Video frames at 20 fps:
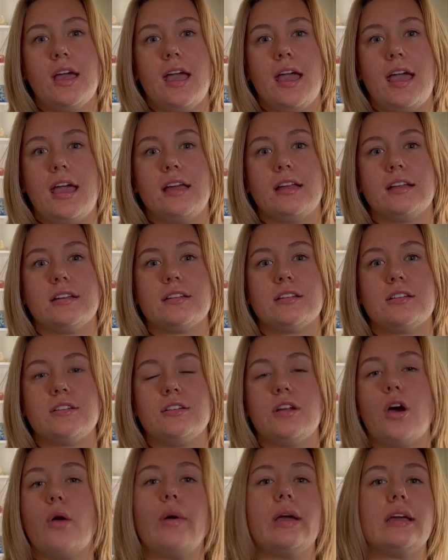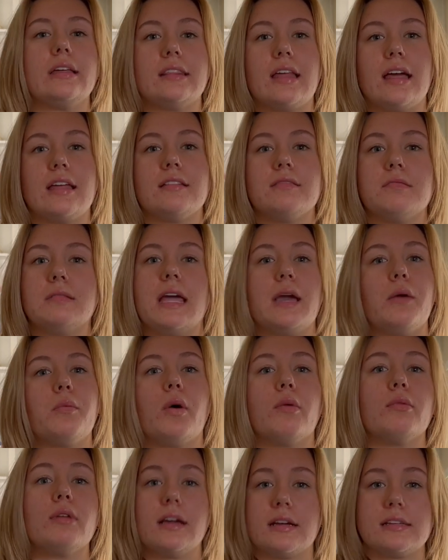and knowing that they
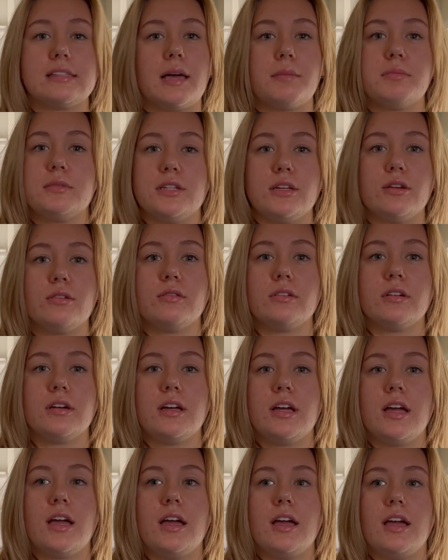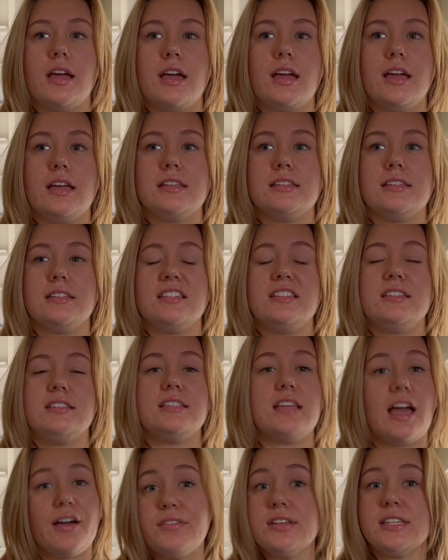won't accept you, is
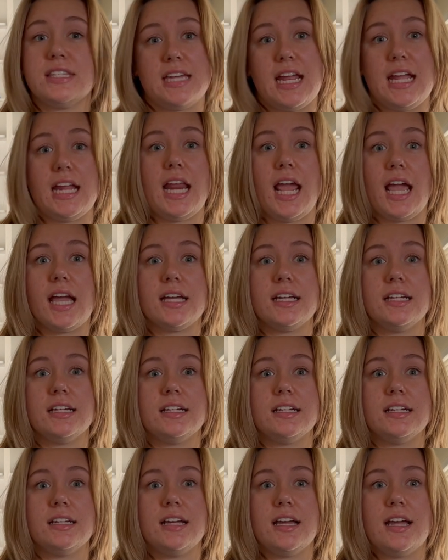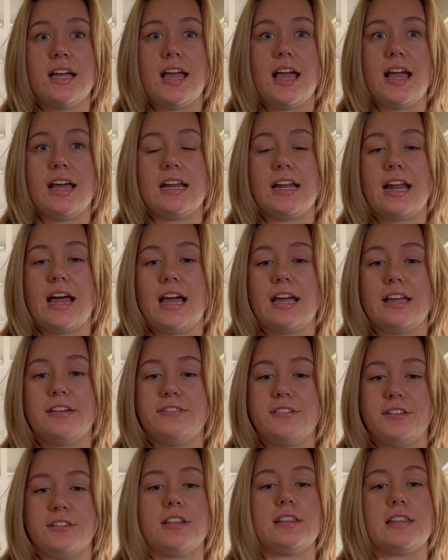devastating. And I
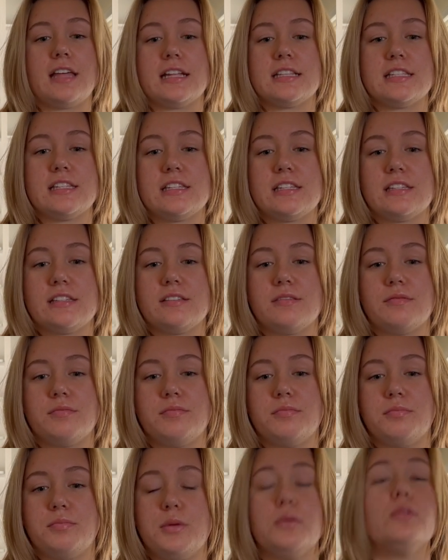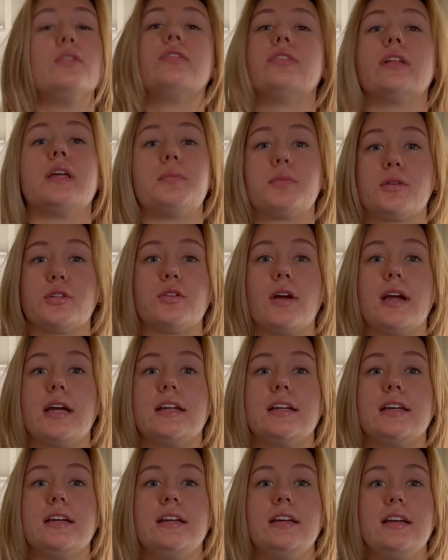feel that that's beautifully
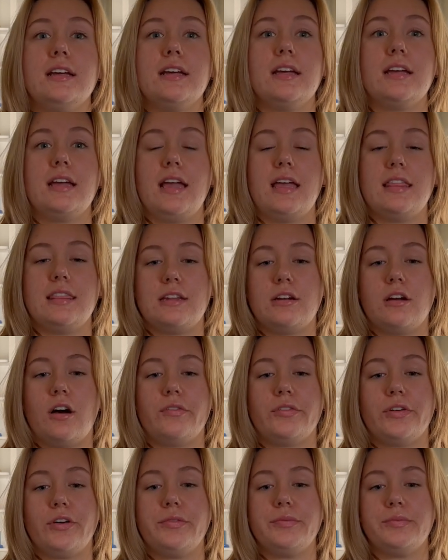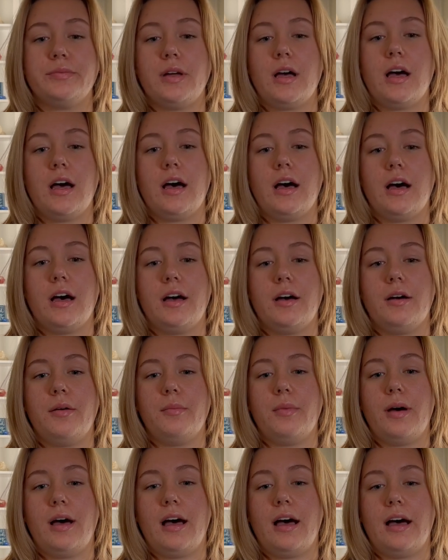portrayed in the novel.
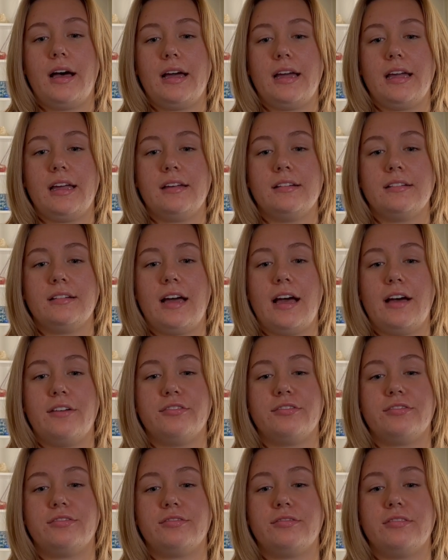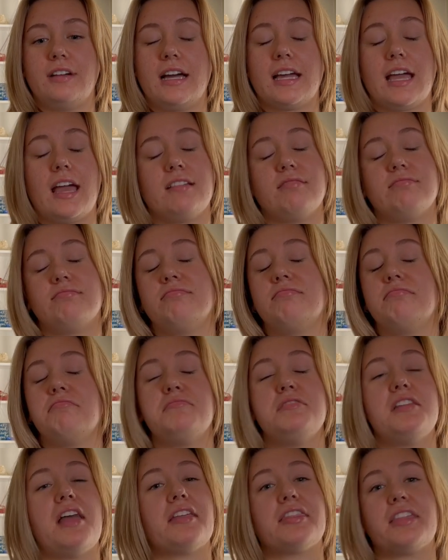I have, again,
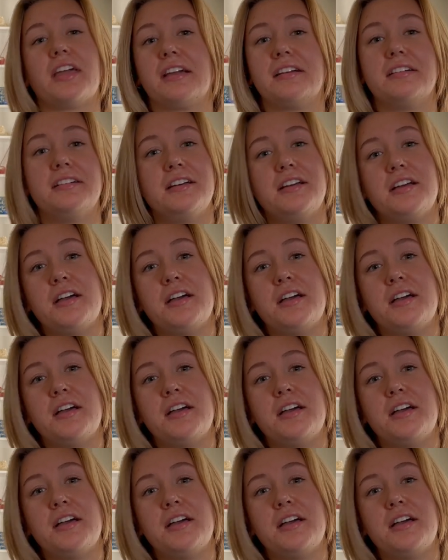nothing